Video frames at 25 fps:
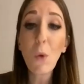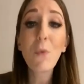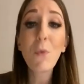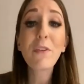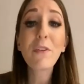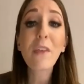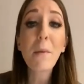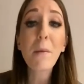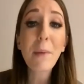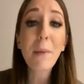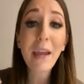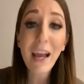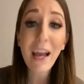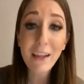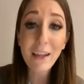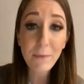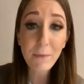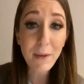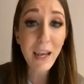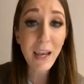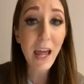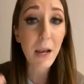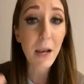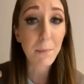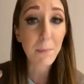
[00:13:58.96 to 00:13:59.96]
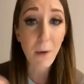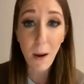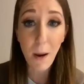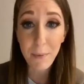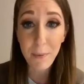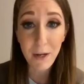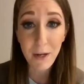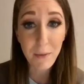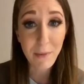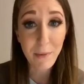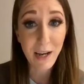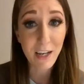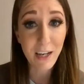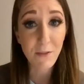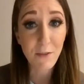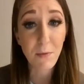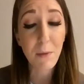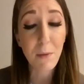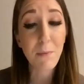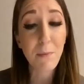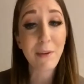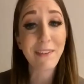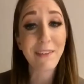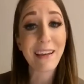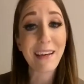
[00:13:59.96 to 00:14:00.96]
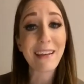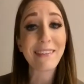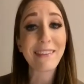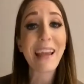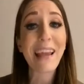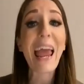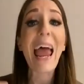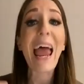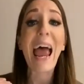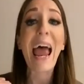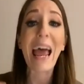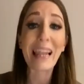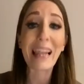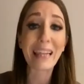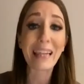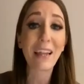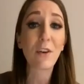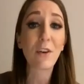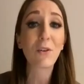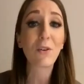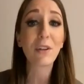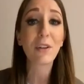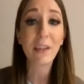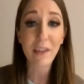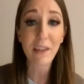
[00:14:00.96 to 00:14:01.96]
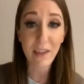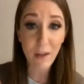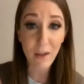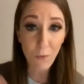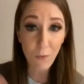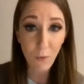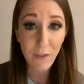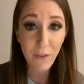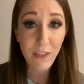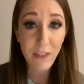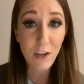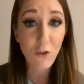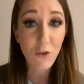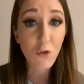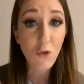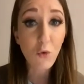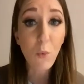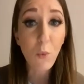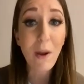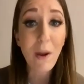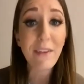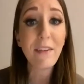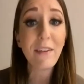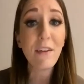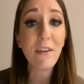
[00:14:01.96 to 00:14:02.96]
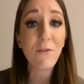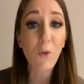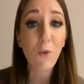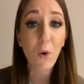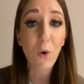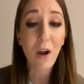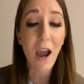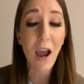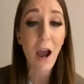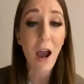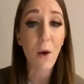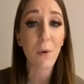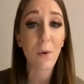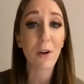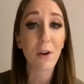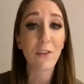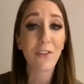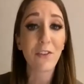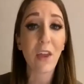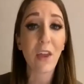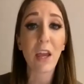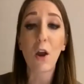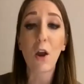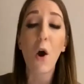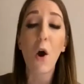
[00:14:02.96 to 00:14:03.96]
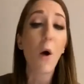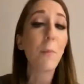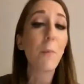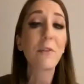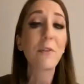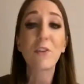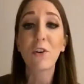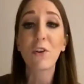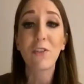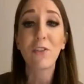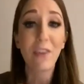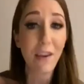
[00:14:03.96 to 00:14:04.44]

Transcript: was that my husband had a property management business and literally within 24 hours like almost our